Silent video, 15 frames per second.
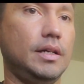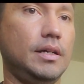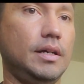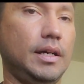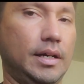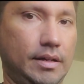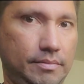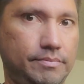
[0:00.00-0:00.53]

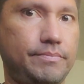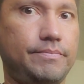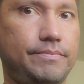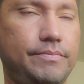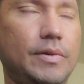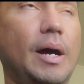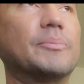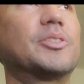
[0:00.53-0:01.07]

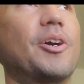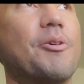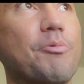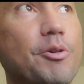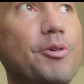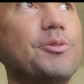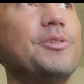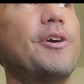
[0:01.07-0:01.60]

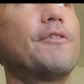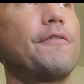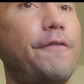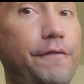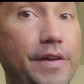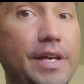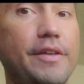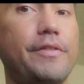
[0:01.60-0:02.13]
root note,
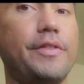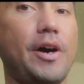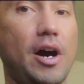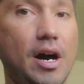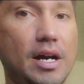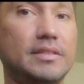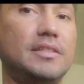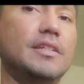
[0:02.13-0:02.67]
fifth,
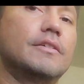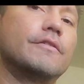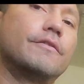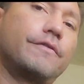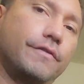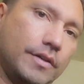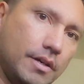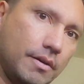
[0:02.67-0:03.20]

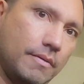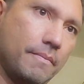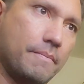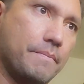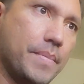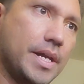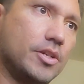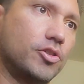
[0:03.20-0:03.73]
octave,
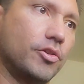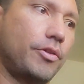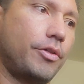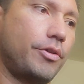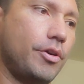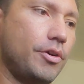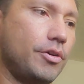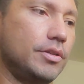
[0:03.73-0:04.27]
major
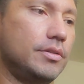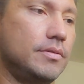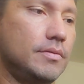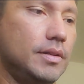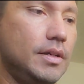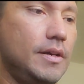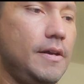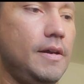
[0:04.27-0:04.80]
third,
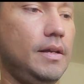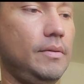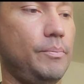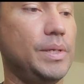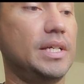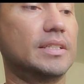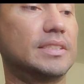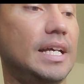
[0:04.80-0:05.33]

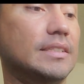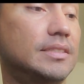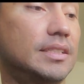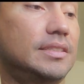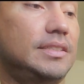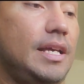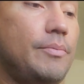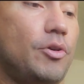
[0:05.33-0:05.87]
because that's
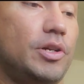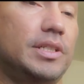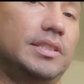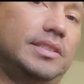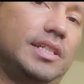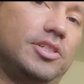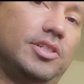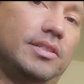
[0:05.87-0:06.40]
the same
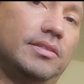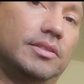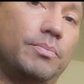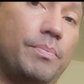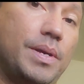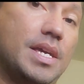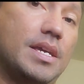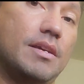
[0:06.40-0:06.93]
organization as
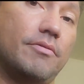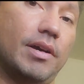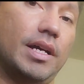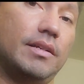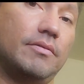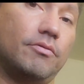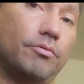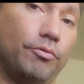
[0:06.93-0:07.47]
B,
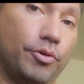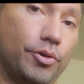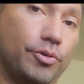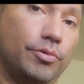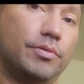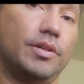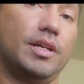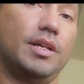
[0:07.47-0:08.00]
right? Root,